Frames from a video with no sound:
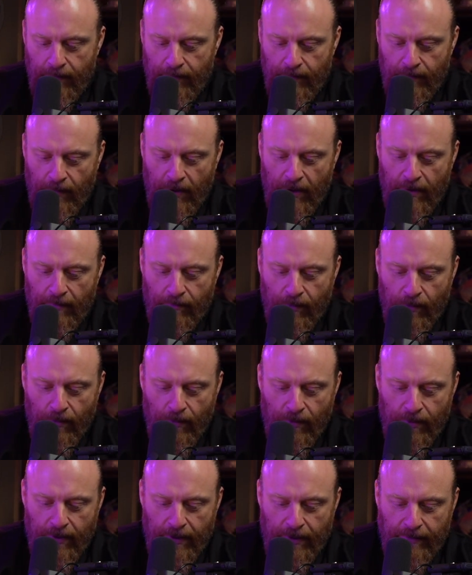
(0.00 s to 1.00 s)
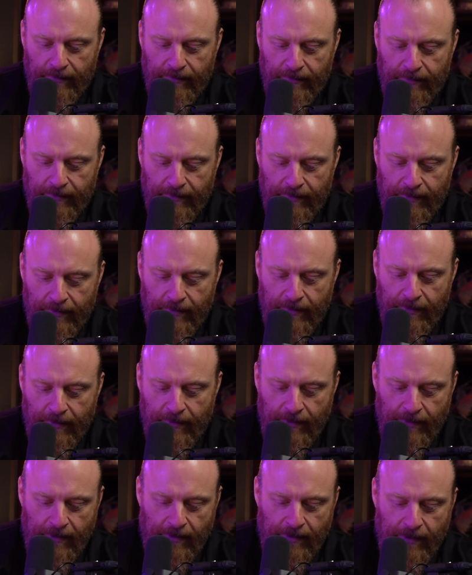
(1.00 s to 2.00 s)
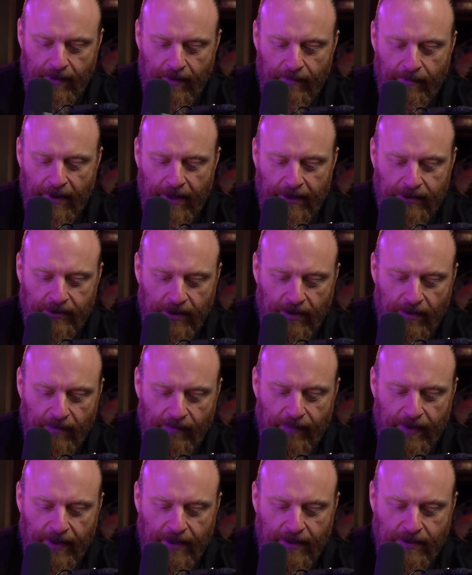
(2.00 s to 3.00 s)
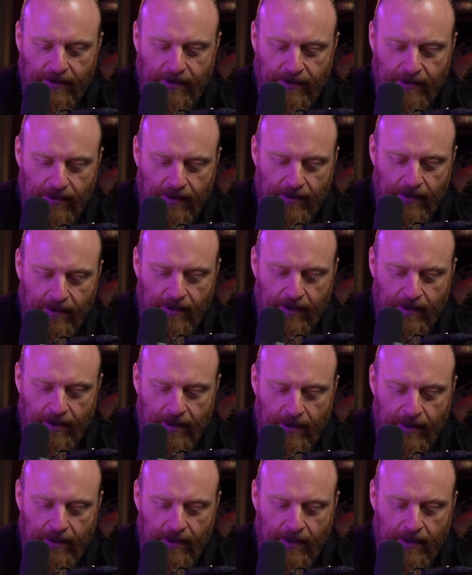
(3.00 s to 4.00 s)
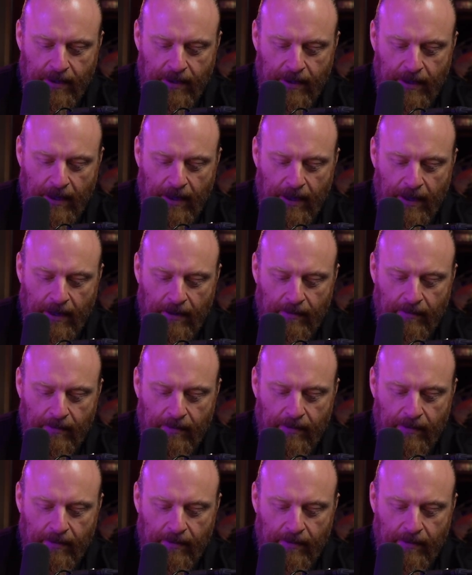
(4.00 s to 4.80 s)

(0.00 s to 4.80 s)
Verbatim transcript: my boy? The magic of his uh,